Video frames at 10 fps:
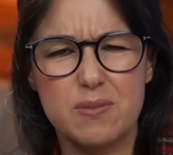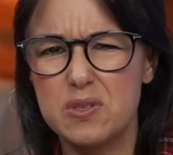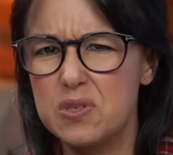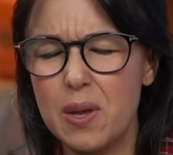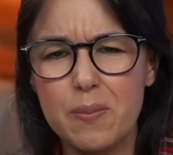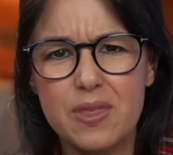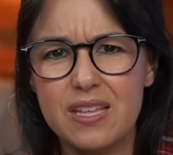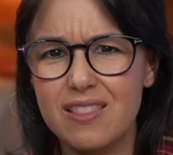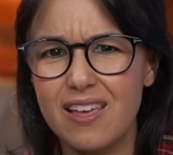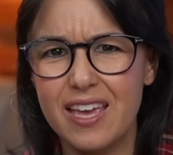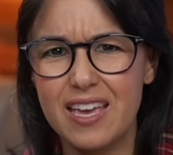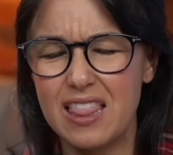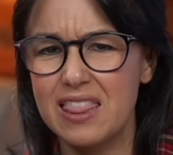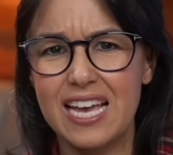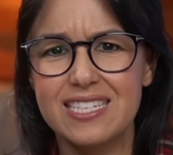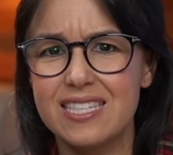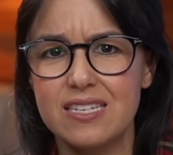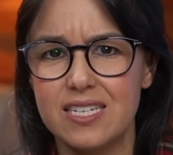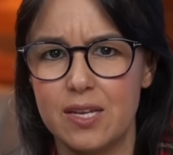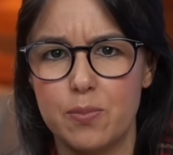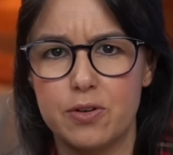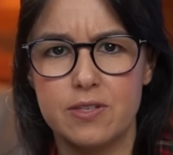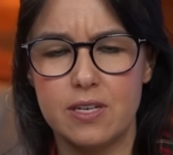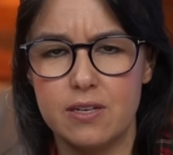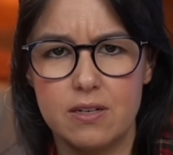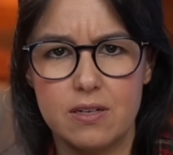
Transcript: something like less than 10%.